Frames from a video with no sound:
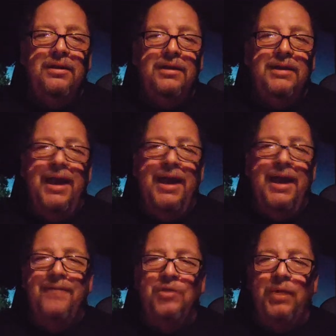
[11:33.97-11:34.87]
I
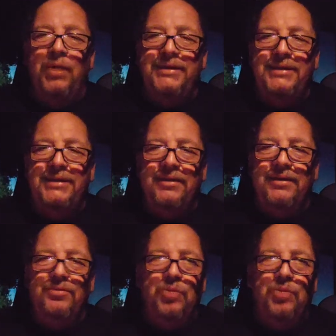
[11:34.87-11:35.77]
have no
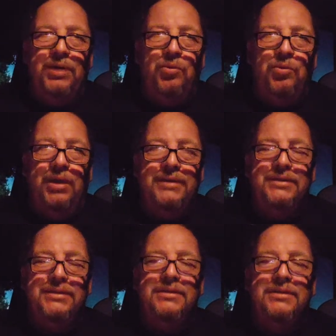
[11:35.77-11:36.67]
idea what it
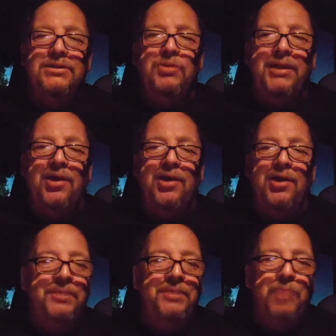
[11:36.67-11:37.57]
was. So I thought, I'm
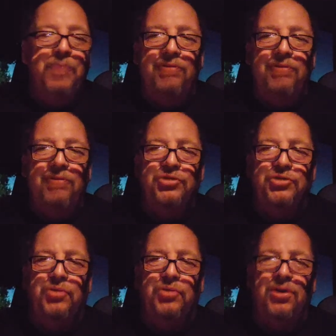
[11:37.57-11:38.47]
going to break out the
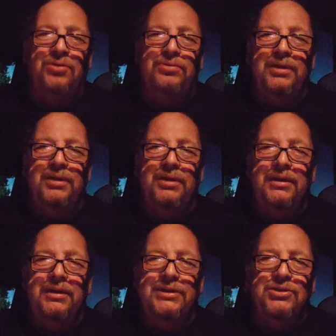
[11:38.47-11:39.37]
drone.
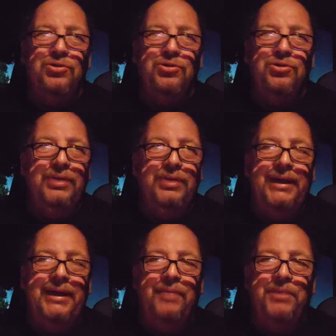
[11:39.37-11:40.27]
It's
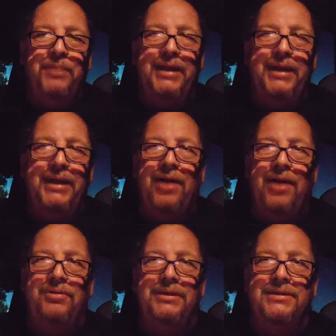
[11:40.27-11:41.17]
early. I'm going to break it
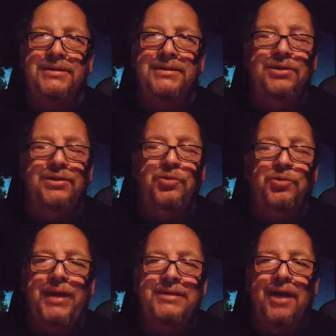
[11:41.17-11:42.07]
out. It's the
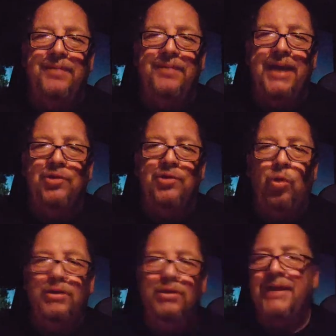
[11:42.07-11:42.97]
great time, that
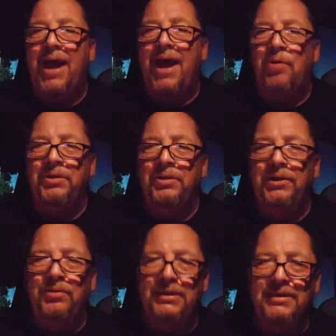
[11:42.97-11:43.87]
golden hour,
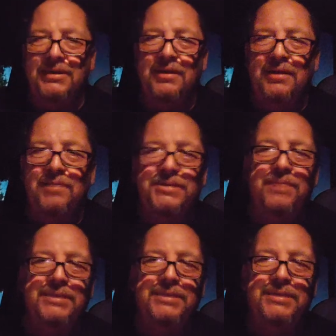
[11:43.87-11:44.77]
when the sun comes
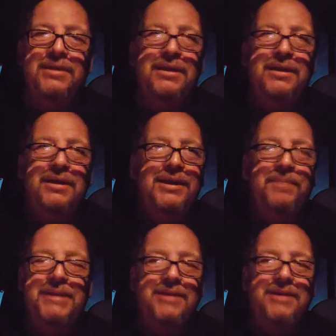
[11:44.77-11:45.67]
up. It's the
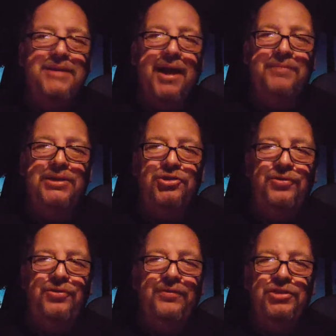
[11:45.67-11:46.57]
best time
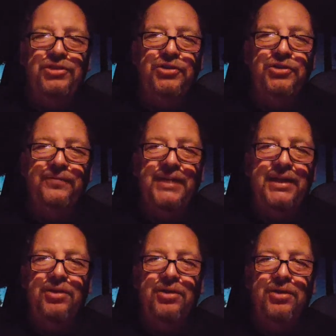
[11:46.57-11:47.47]
to shoot
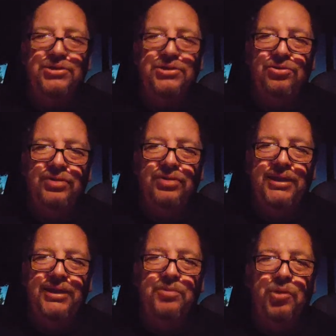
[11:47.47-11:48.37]
videos early in
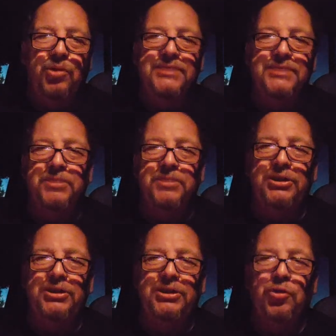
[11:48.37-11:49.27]
the morning,
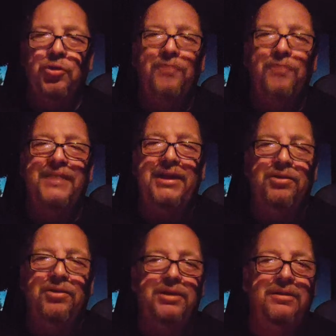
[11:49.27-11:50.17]
especially drone
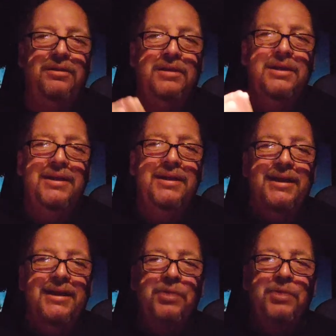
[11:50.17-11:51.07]
video.
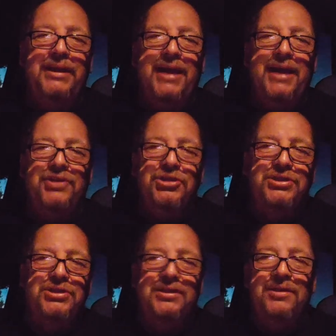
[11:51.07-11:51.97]
It really
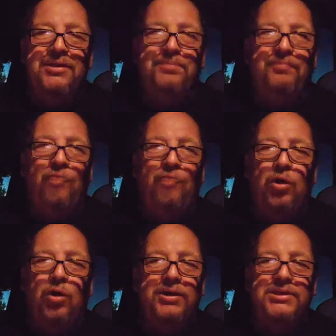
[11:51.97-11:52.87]
catches the
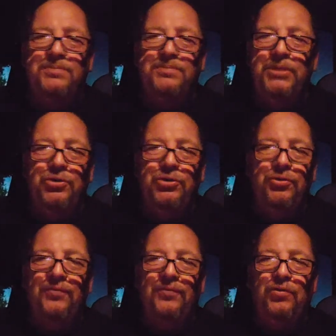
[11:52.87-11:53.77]
forest
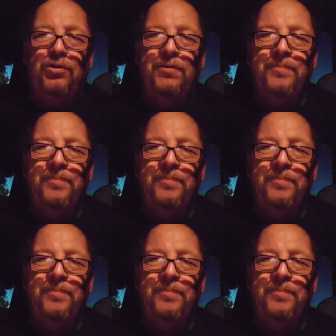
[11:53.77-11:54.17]
beautiful.